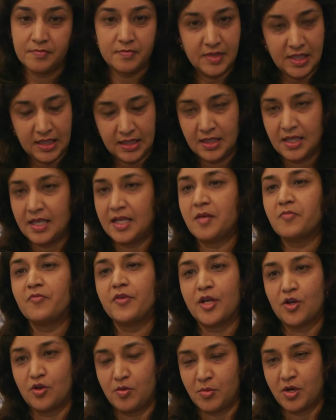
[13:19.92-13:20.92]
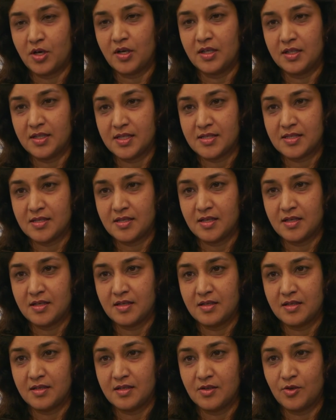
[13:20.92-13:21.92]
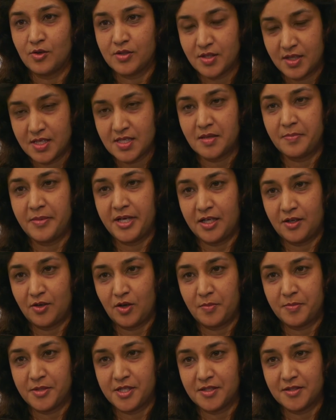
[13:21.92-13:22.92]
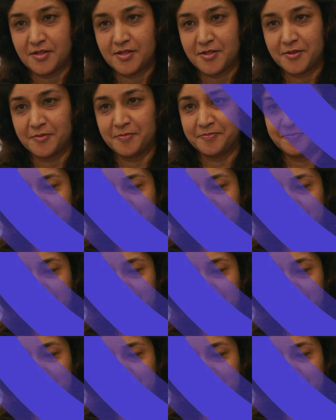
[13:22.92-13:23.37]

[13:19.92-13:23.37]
then an MVNO model is a better option. So.